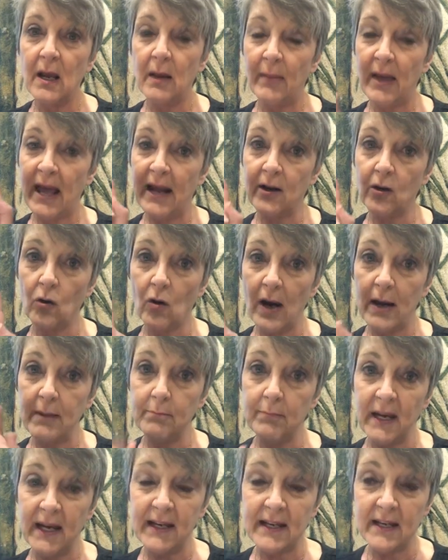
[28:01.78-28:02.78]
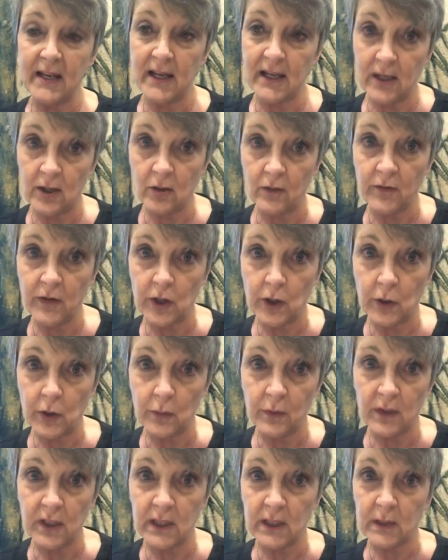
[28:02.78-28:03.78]
Had a great media
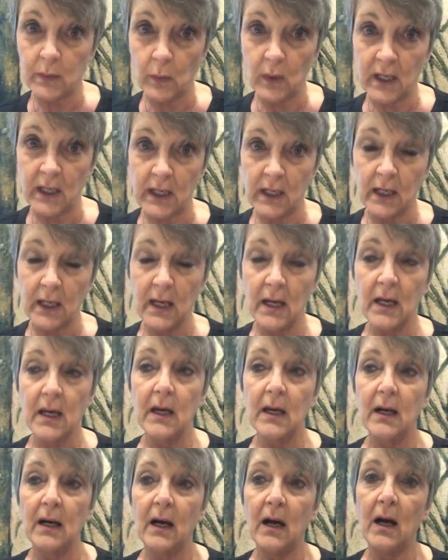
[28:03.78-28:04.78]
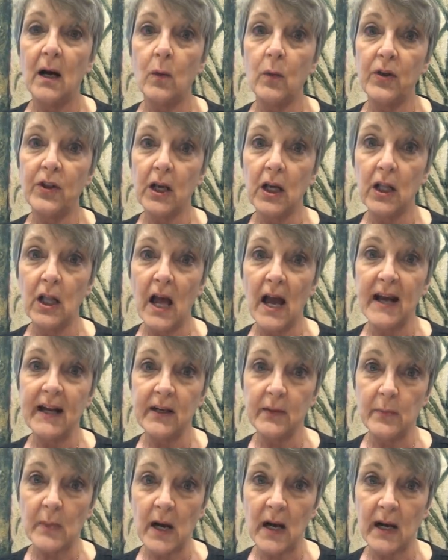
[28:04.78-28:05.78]
interview this week with a
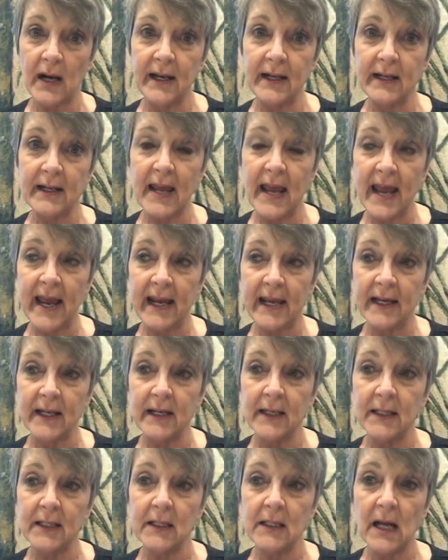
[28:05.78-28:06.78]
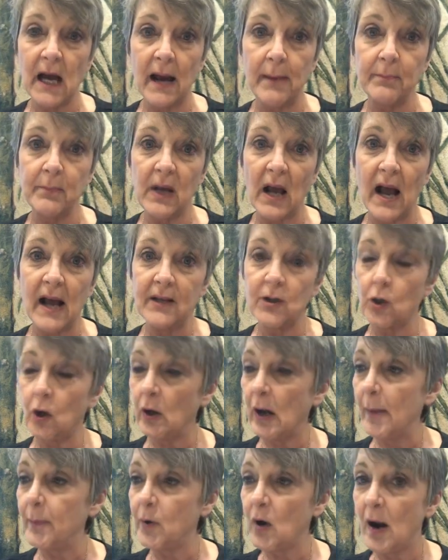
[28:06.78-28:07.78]
client of mine, and
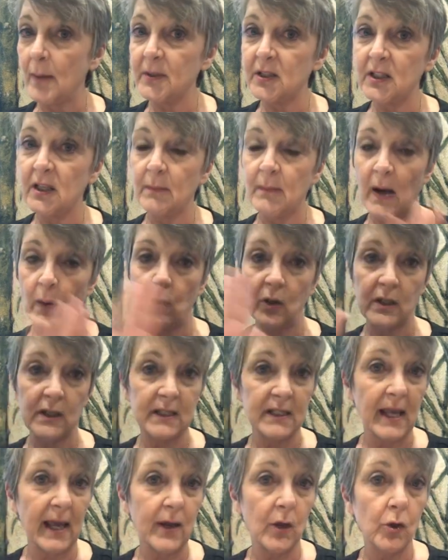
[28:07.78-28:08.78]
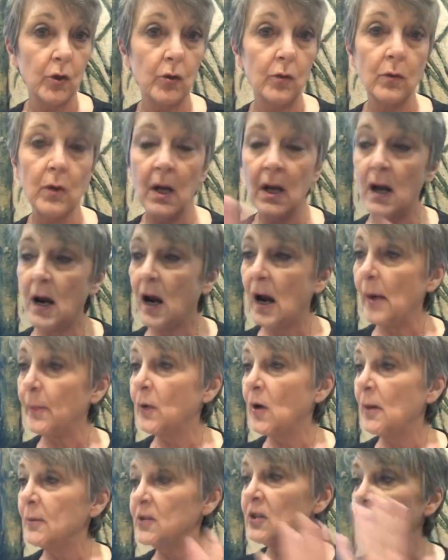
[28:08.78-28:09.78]
I promised them I wouldn't say who. I
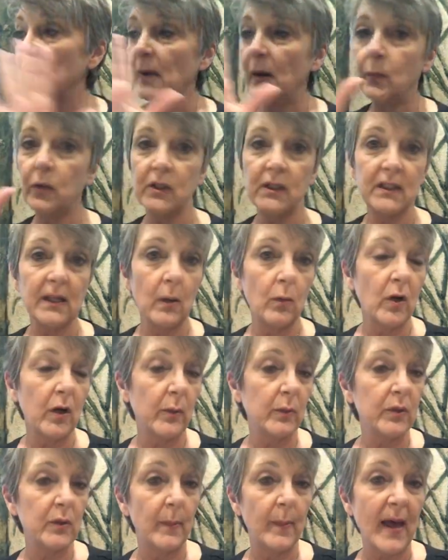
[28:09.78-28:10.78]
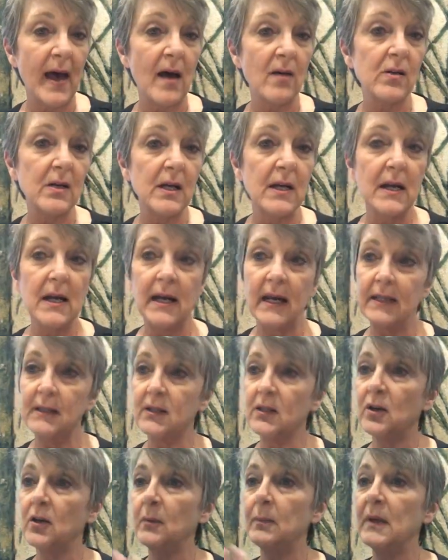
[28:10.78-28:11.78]
promised them I wouldn't say what it was about.
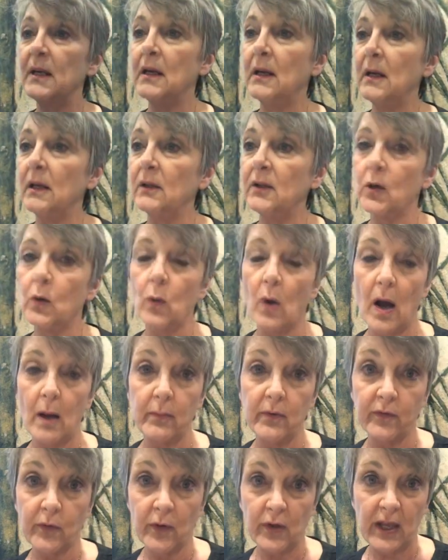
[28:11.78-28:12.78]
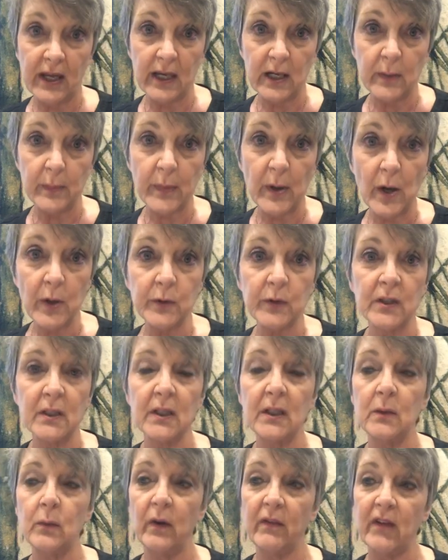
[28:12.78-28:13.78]
It's going to be a little while before they get it
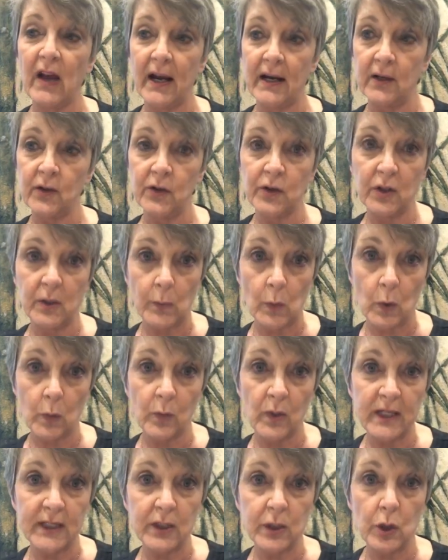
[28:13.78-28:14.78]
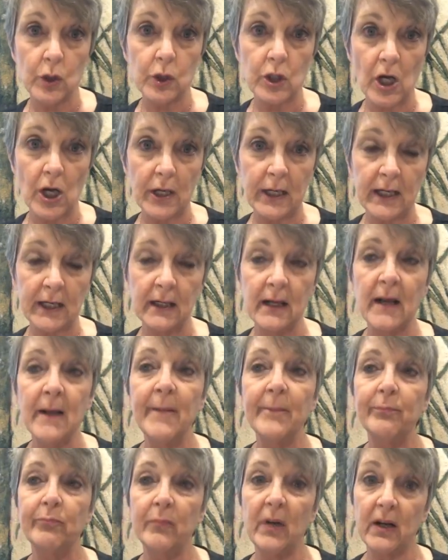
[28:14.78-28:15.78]
posted. We've got to do some more research on it.
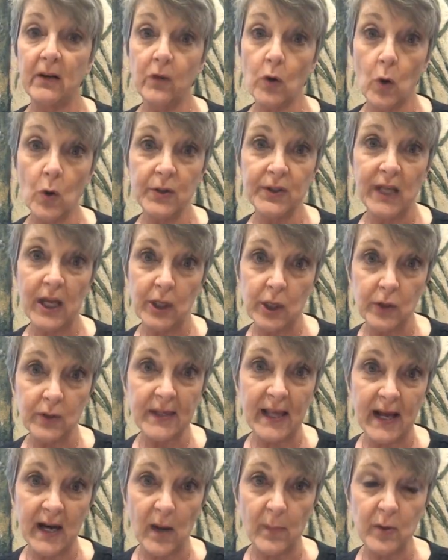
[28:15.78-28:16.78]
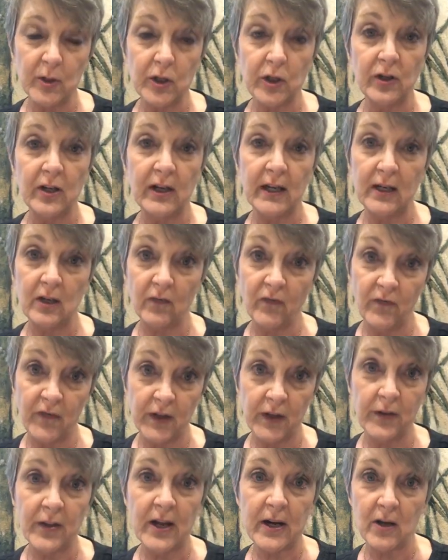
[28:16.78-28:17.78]
But of course, I use that opportunity to
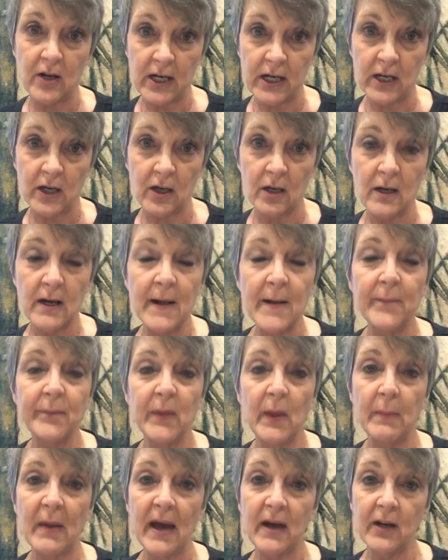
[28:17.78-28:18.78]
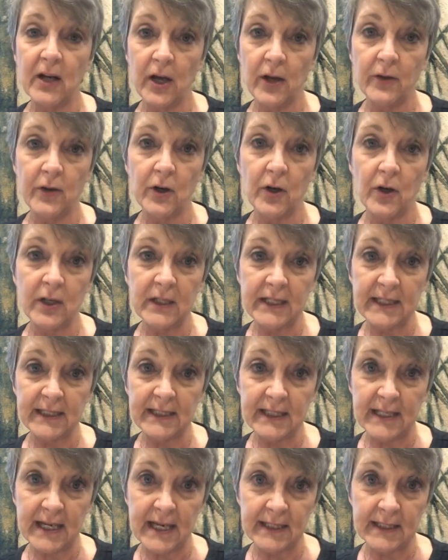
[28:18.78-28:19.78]
fill their ear about other
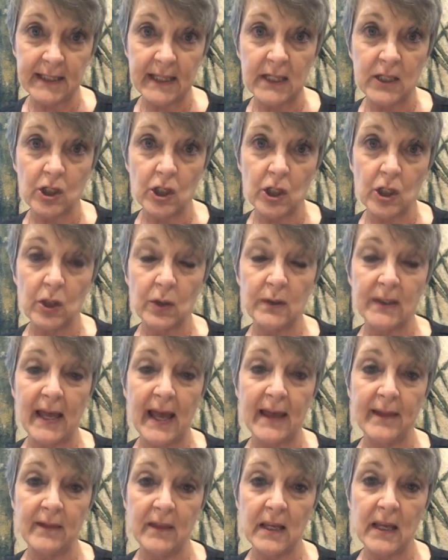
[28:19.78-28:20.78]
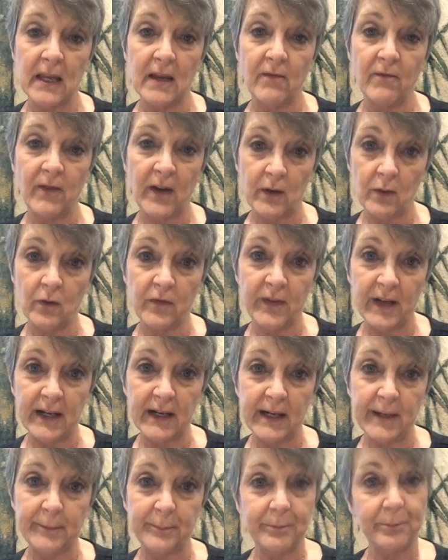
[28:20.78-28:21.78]
DCS issues and the federal
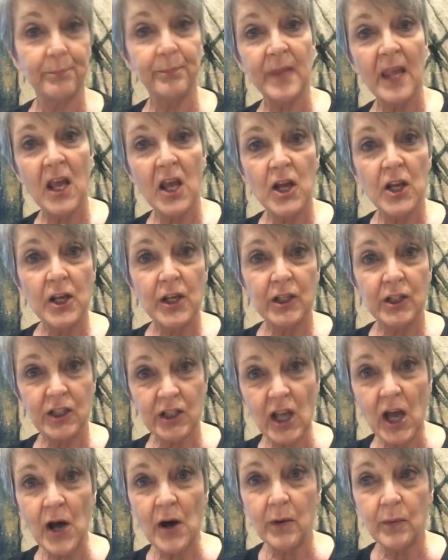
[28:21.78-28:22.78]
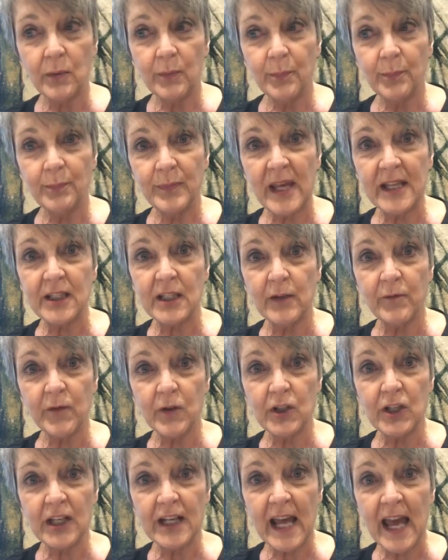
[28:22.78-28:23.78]
funding. So that's it
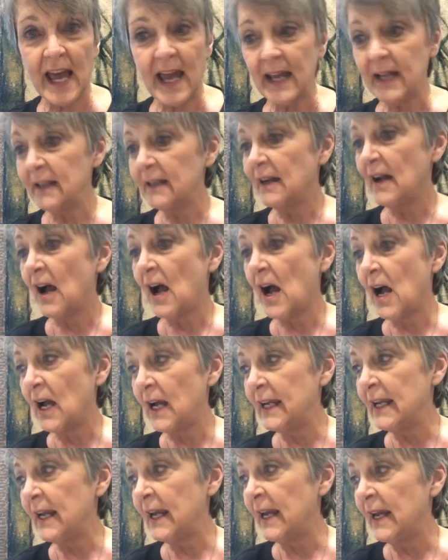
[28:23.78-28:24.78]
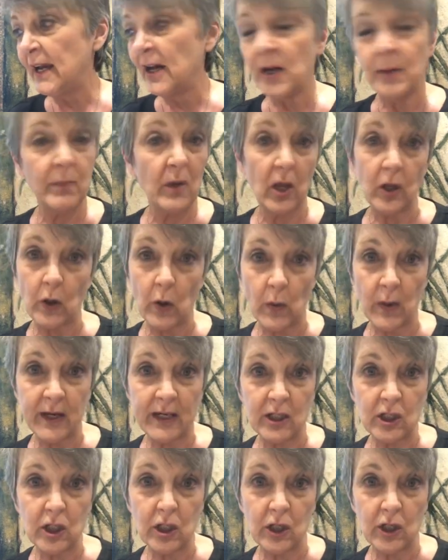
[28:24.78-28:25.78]
for today. I am
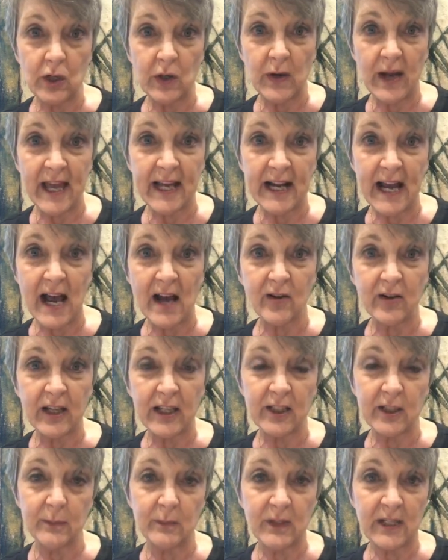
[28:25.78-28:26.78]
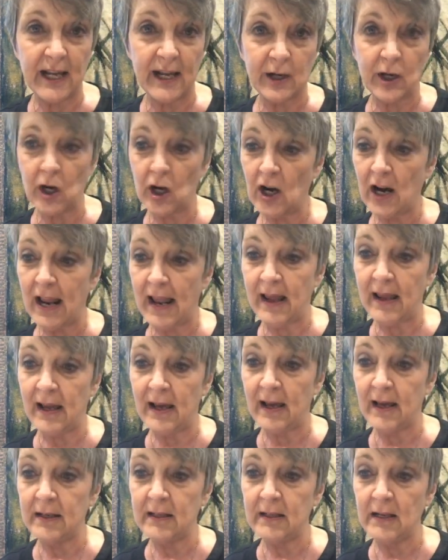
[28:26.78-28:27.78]
going to head out, get some dinner,
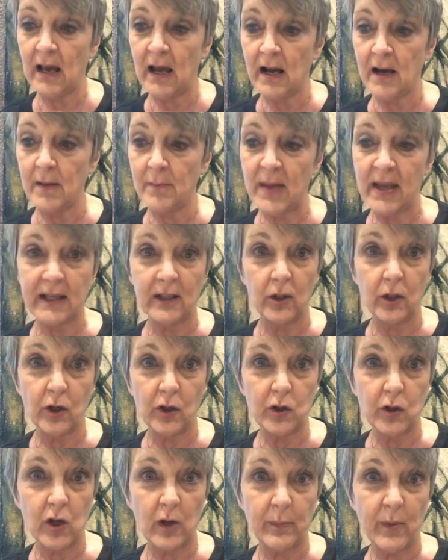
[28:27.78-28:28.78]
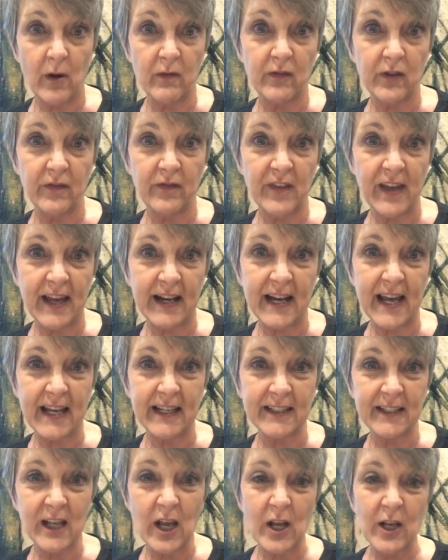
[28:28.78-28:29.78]
and make a little trip over to
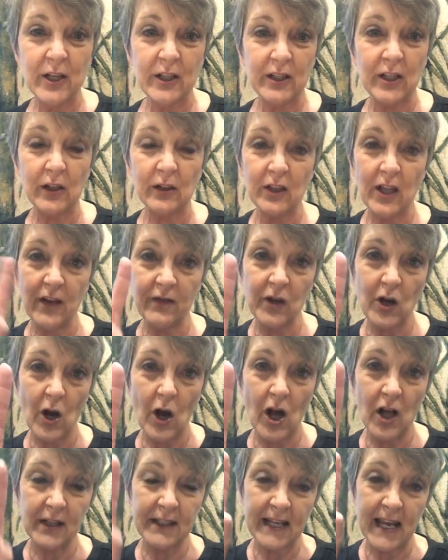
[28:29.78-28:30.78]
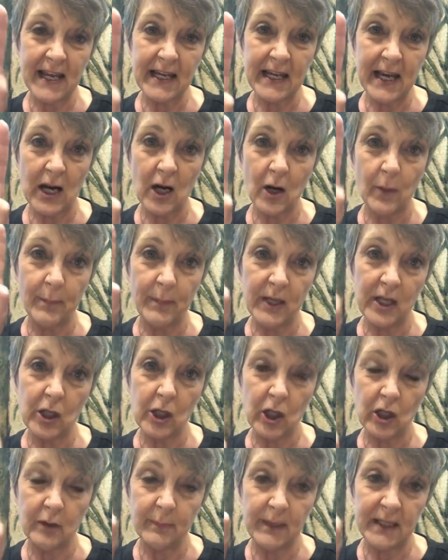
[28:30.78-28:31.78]
FedEx. So love y'all. Take care. Be
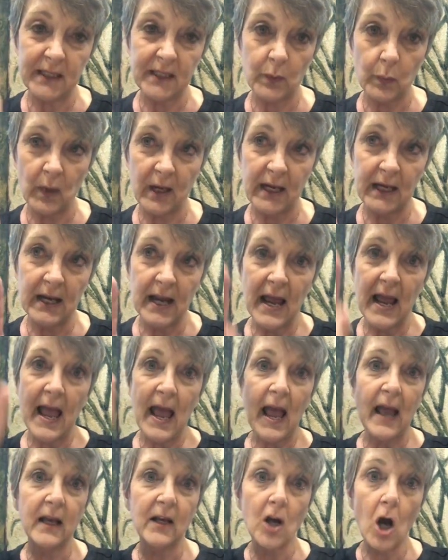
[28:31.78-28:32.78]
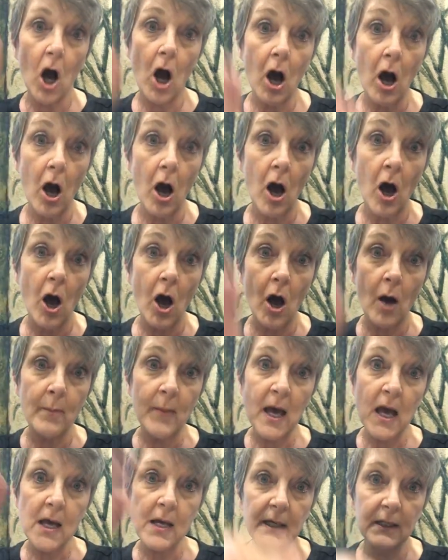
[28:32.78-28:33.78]
good. Be sweet. And
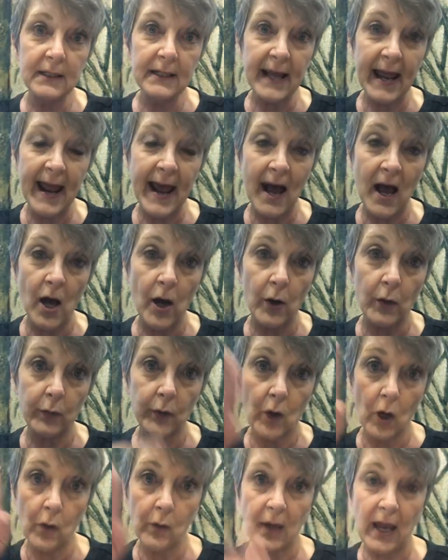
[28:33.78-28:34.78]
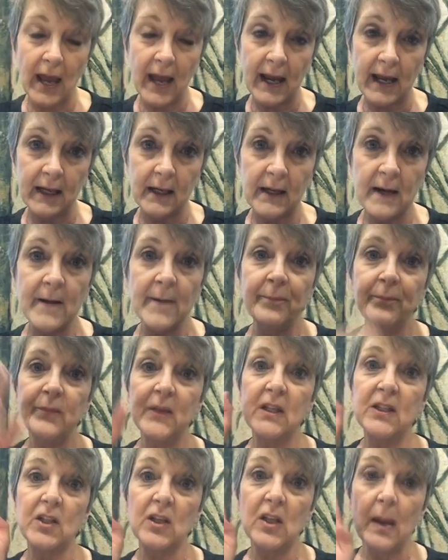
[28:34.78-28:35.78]
calm down, okay?
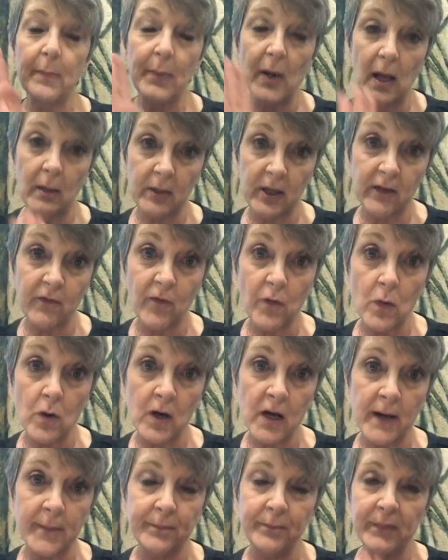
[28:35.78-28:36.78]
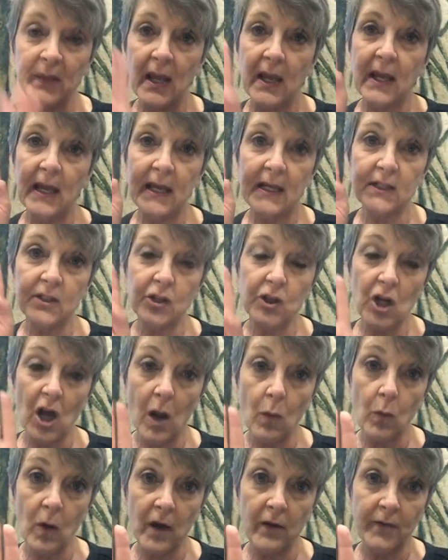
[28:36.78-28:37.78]
This is a public forum. It is
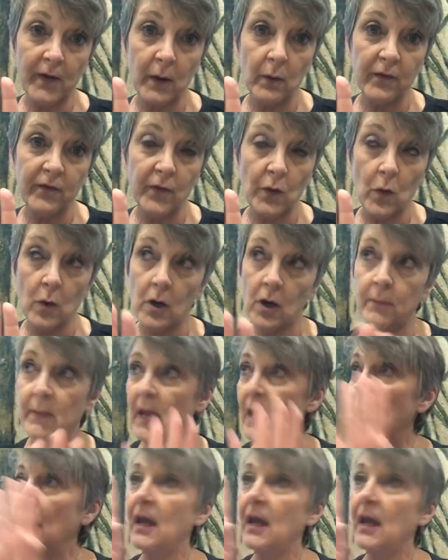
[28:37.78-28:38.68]
child welfare reform.